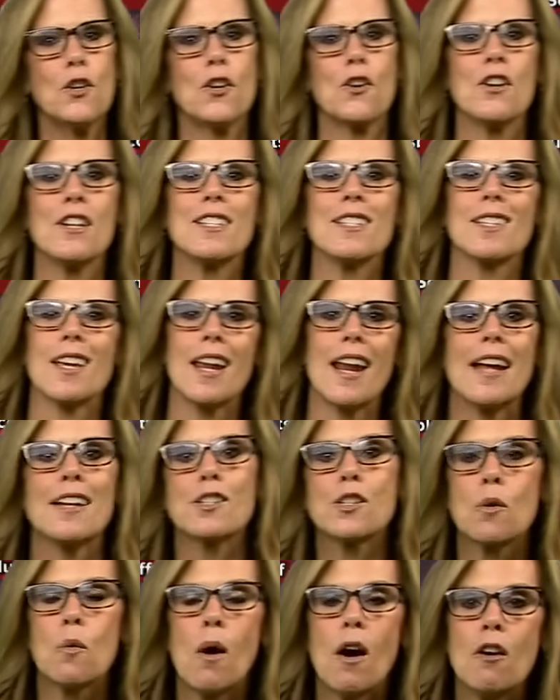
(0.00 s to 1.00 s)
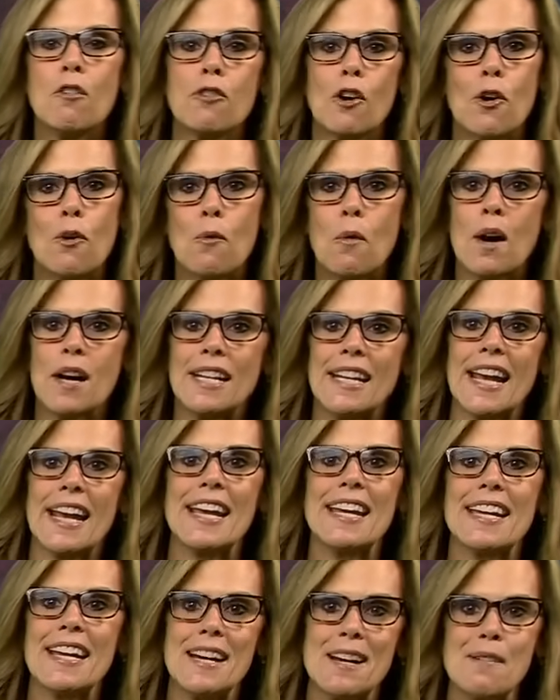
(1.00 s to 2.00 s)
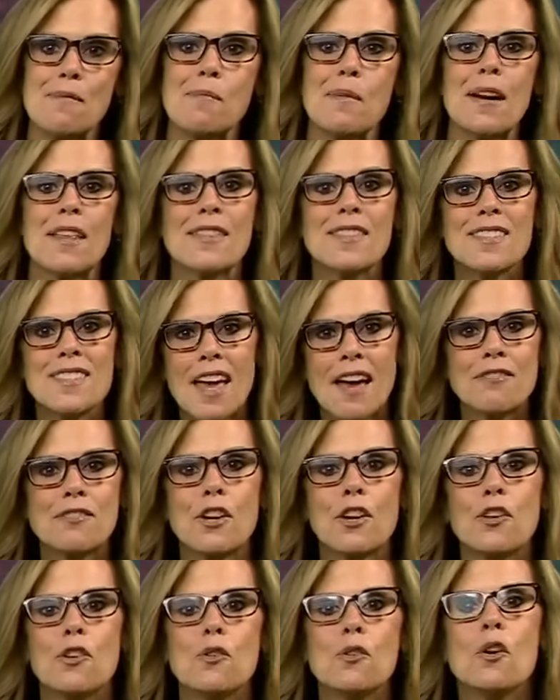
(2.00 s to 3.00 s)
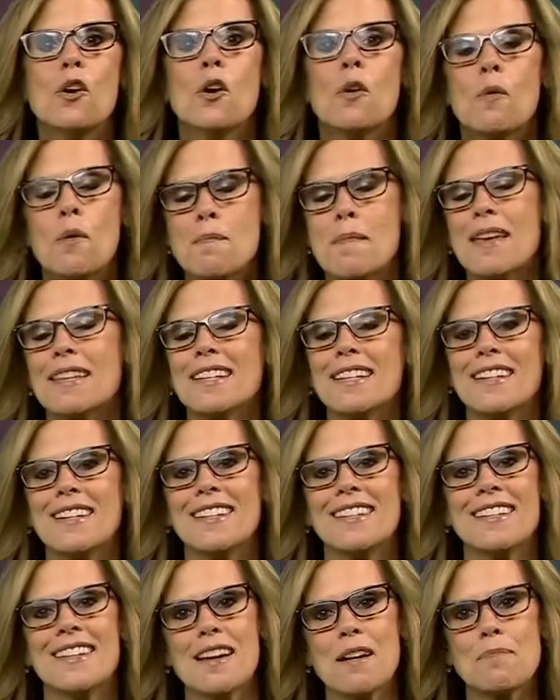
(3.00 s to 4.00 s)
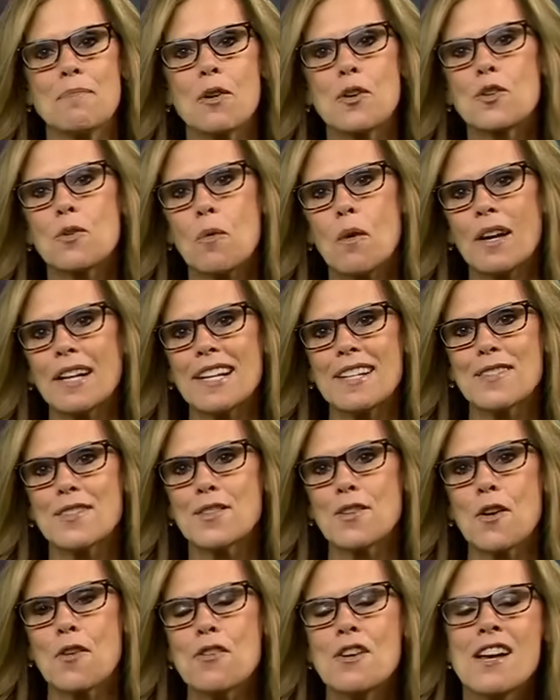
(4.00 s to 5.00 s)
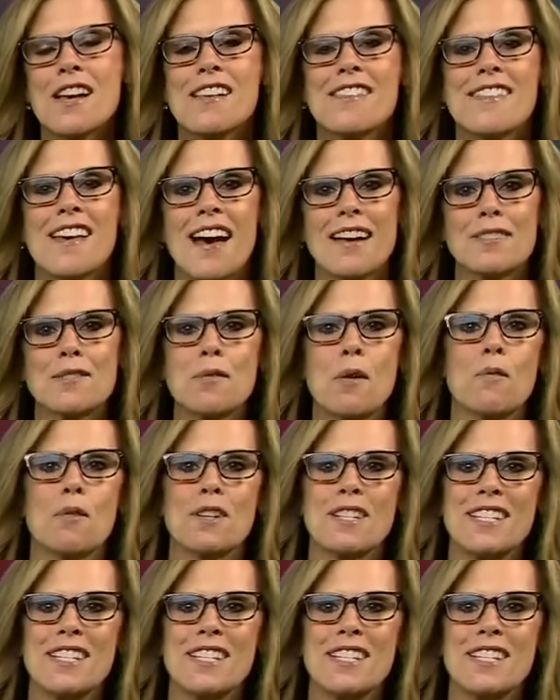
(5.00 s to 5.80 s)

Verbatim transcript: degrees set at 12.01 a.m. But this afternoon, we made it into the upper 20s. So that's what we're